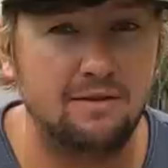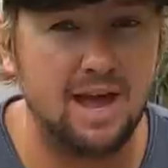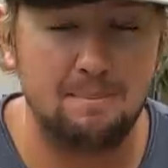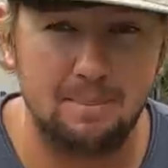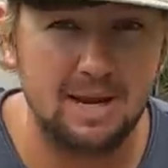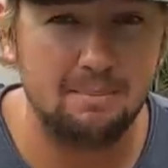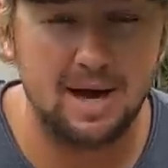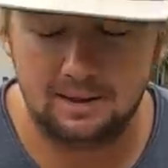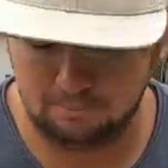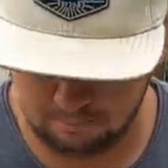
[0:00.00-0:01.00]
have been in
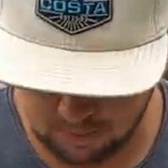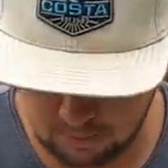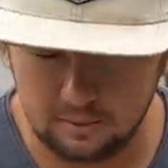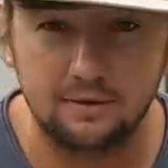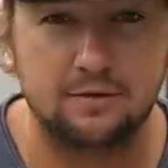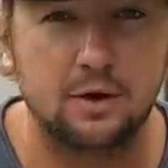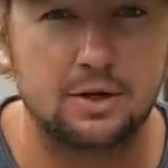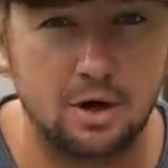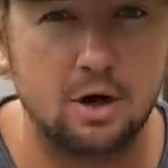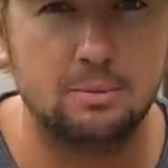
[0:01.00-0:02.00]
my boat for
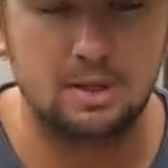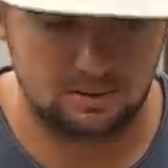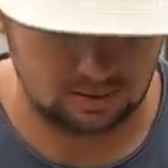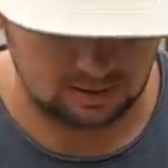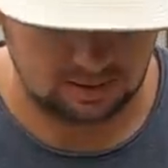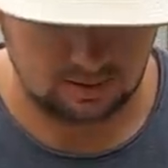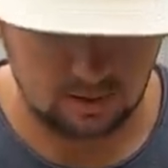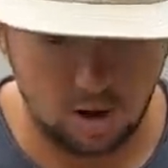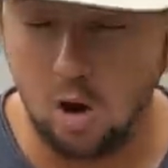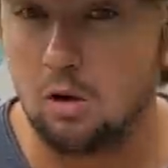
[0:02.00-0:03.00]
a tournament
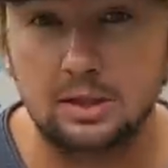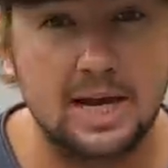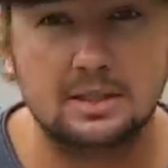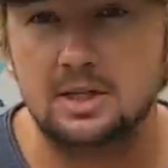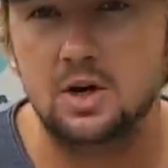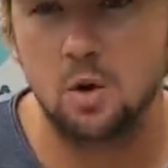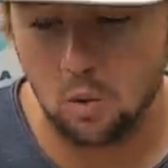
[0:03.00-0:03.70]
all last year